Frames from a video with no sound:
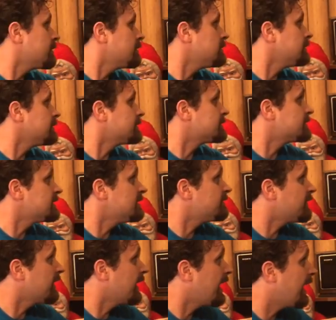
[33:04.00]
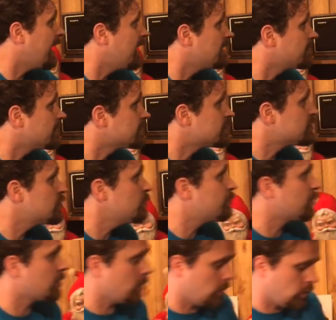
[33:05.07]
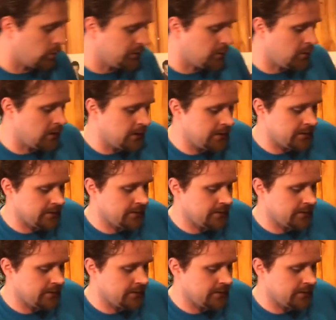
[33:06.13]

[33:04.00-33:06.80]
let's see if I have a super old one.